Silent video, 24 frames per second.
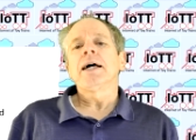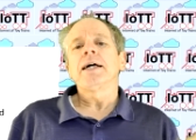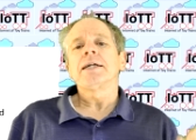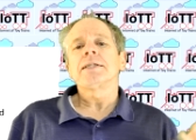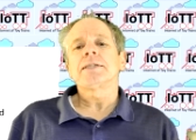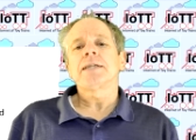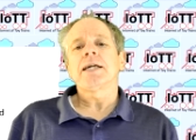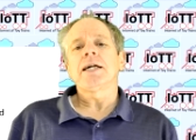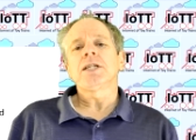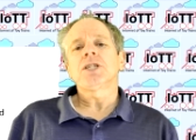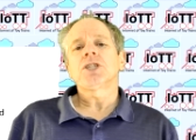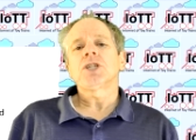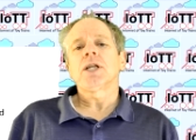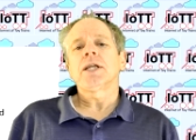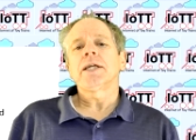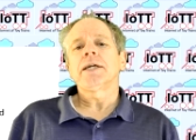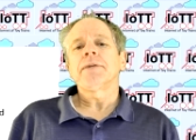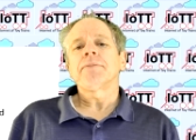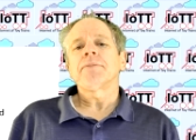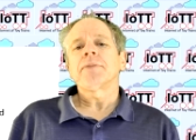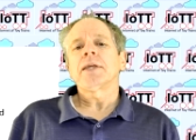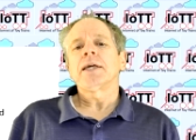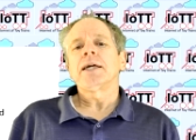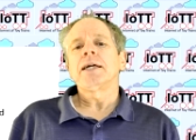
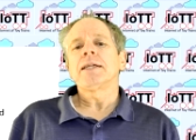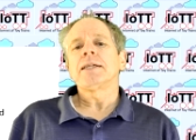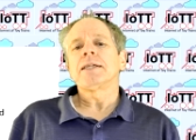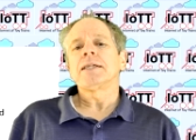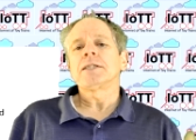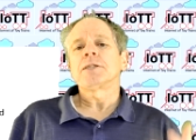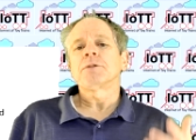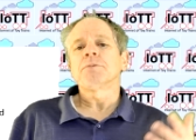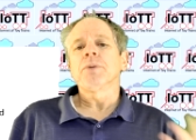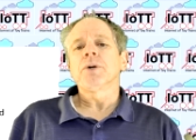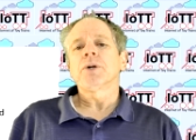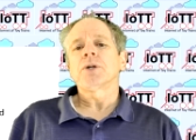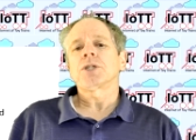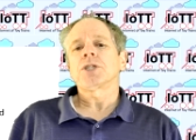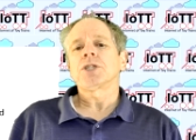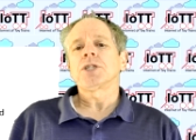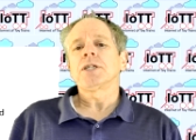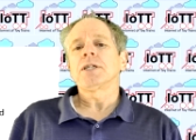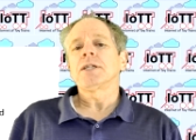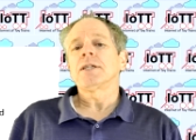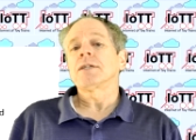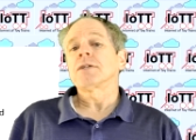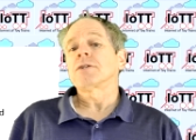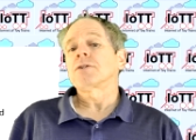essentially, it is
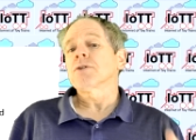merging the